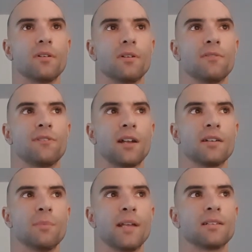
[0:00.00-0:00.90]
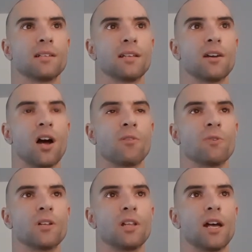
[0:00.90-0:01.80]
fundamentally, I
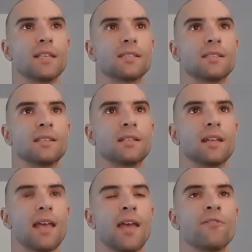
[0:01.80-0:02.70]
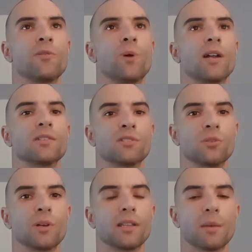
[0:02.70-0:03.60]
realized that everyone is
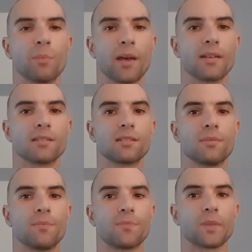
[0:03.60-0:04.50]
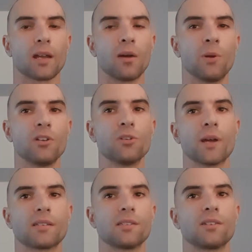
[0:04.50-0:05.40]
doing their best. And when you do
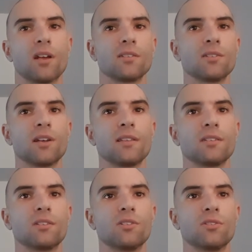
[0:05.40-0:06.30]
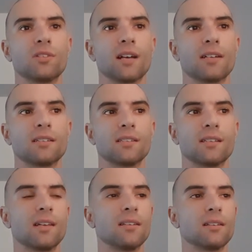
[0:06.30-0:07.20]
exercises like this, you do start to
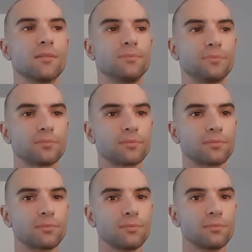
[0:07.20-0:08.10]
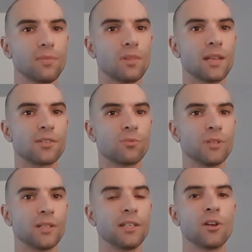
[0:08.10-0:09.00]
see that there's
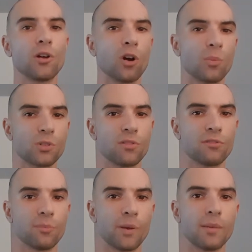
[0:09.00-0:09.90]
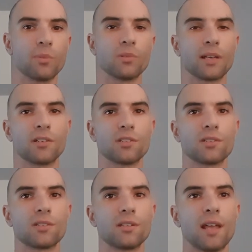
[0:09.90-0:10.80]
really no option for people. They're
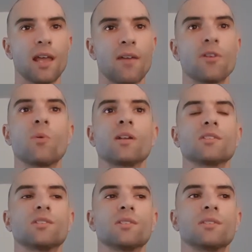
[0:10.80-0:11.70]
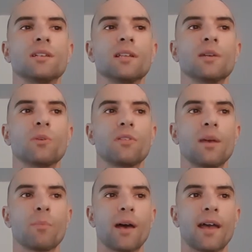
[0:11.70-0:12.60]
just everyone's just dealing with
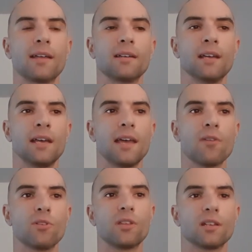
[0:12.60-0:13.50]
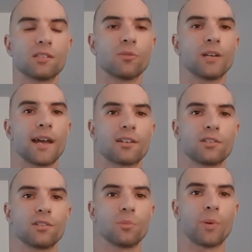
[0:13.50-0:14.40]
their pain. Everything is a reaction to